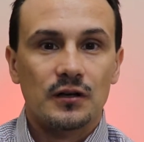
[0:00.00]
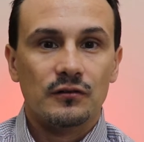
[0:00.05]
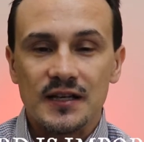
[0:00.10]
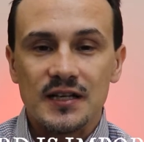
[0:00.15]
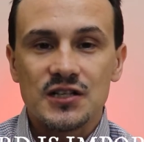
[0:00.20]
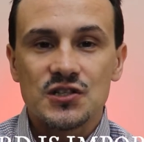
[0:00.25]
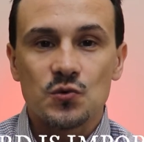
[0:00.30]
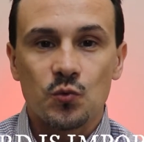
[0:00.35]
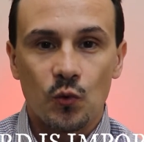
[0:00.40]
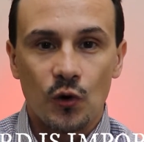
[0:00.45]

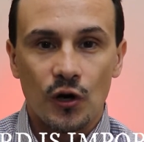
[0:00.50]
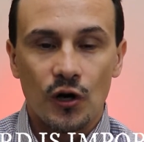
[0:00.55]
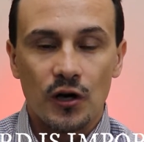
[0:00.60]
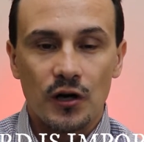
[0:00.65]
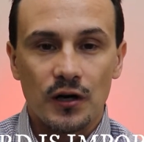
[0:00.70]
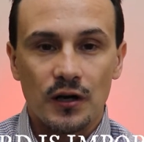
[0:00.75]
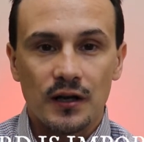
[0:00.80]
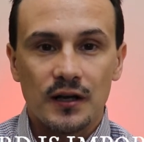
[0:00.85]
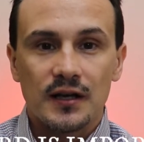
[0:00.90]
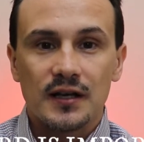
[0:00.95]
Each
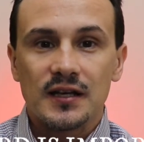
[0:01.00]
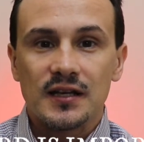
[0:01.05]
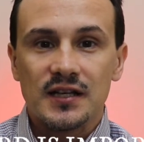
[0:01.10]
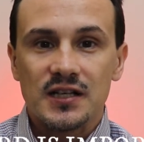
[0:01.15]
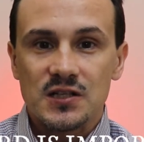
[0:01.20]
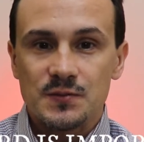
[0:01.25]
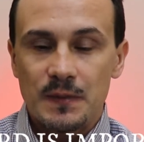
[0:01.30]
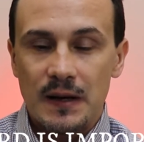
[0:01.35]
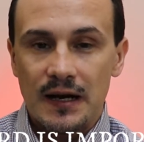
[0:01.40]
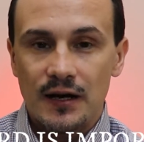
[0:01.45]
word,
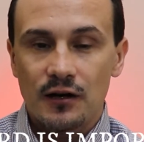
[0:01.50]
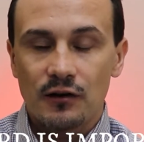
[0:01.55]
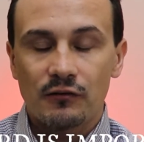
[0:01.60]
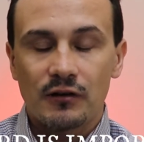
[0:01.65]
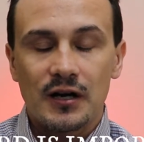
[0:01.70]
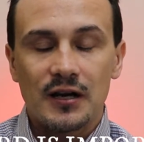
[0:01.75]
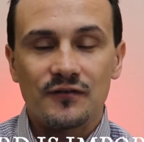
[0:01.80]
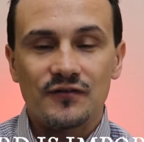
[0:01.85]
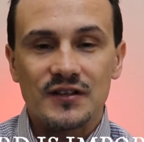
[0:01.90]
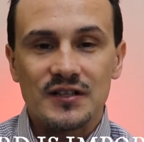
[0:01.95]
each
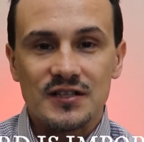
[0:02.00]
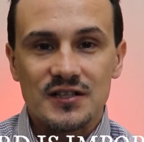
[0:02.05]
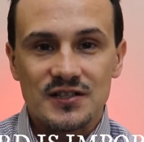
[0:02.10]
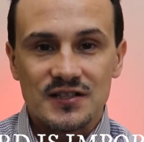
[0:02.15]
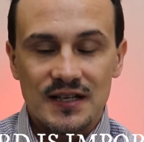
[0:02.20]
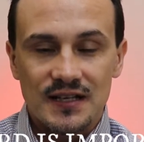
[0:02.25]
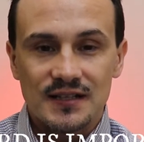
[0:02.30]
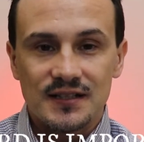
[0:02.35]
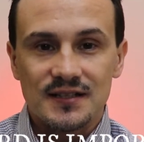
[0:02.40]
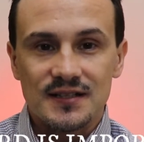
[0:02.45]
paragraph, each
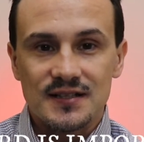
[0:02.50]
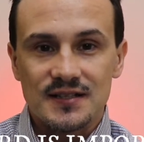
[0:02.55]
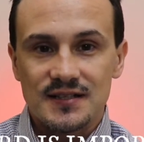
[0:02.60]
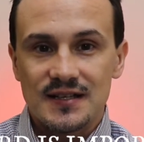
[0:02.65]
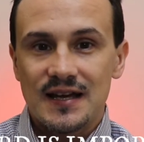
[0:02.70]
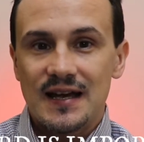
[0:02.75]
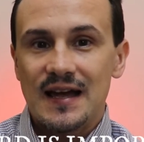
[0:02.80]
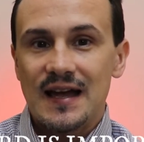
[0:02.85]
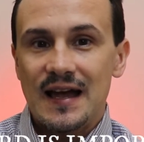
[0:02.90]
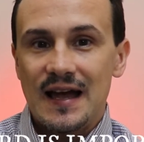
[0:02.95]
sentence
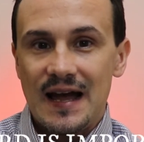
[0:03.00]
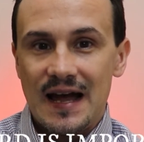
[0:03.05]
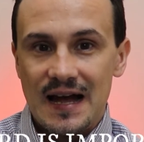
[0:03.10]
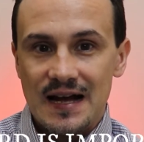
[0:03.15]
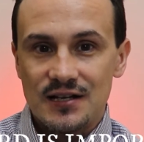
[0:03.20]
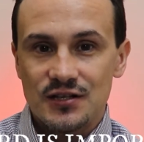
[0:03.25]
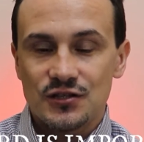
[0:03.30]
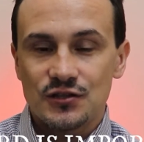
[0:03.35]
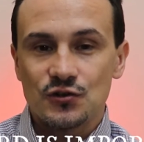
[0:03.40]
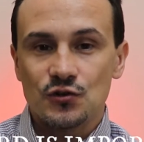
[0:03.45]

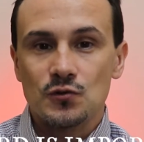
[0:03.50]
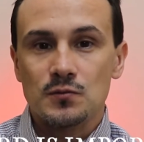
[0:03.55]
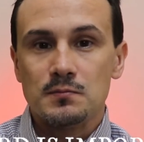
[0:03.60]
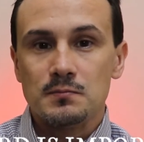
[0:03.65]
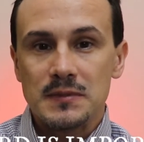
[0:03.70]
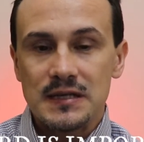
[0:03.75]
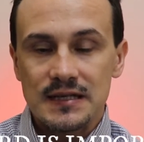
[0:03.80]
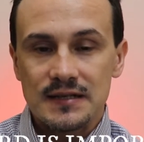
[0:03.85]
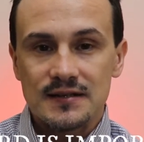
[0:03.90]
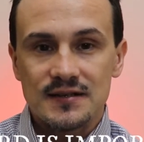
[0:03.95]
has to
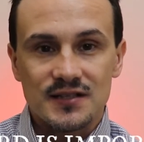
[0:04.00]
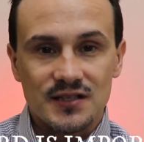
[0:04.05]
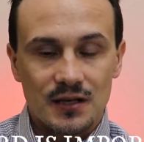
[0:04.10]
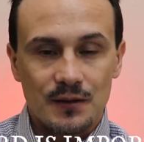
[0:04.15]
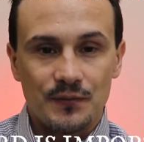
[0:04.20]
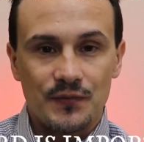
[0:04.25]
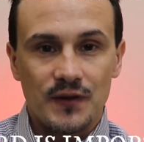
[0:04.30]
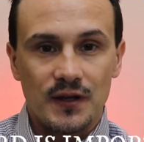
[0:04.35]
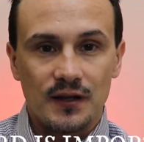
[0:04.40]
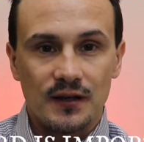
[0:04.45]
mean
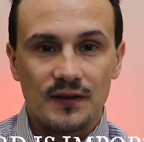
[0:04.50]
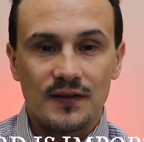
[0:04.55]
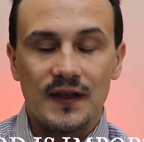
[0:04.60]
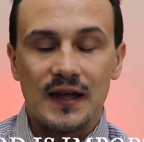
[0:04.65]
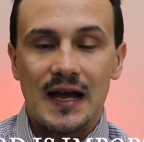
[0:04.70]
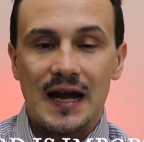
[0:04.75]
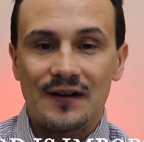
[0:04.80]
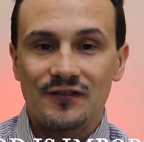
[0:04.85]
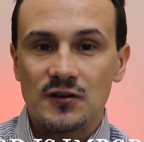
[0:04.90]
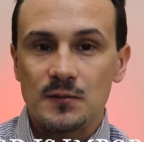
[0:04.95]
something. They
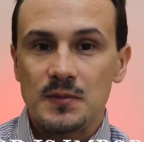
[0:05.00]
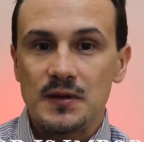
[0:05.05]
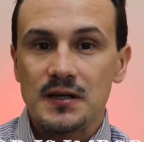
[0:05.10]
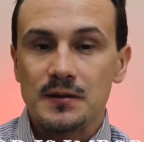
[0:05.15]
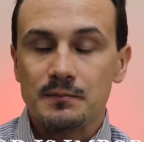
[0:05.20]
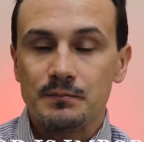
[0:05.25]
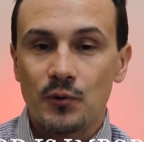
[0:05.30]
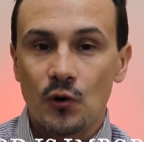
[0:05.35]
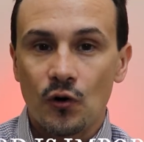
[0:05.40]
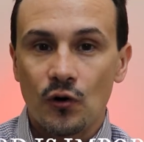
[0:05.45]
have to be
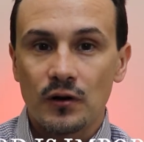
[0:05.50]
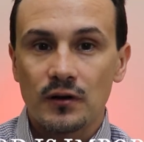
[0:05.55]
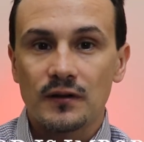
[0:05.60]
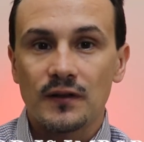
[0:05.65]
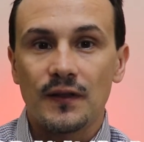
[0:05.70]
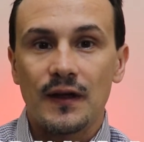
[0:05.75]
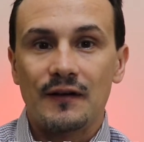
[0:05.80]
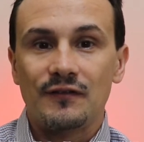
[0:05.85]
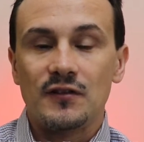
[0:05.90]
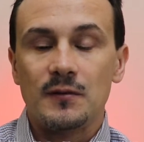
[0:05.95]

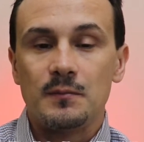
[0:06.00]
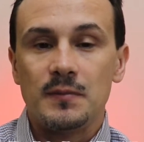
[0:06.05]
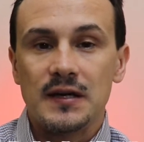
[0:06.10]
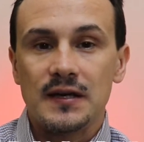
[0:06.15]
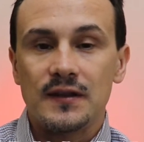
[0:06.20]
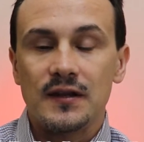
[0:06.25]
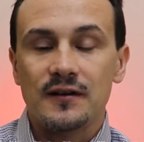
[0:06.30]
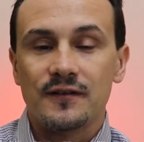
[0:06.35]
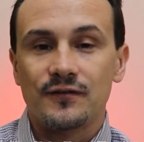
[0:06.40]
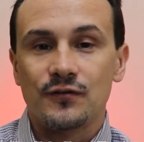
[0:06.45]
important. They have to
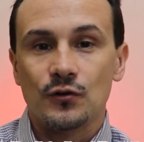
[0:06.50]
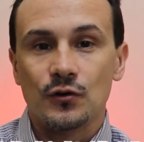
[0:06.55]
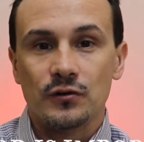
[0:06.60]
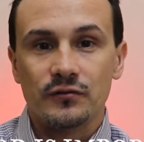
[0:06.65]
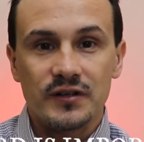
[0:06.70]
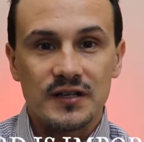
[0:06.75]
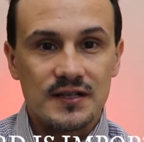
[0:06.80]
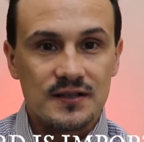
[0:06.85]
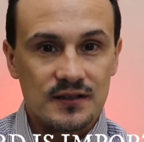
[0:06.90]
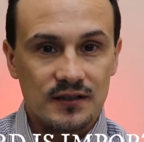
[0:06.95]
be there for a
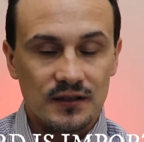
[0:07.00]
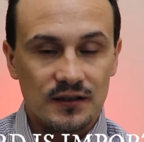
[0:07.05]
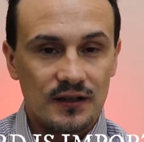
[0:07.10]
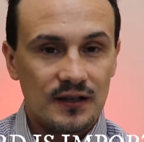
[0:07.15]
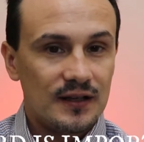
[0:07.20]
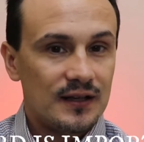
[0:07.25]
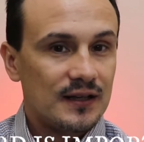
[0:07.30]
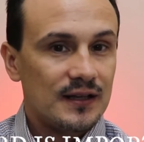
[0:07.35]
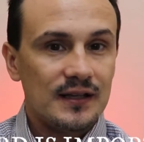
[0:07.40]
reason.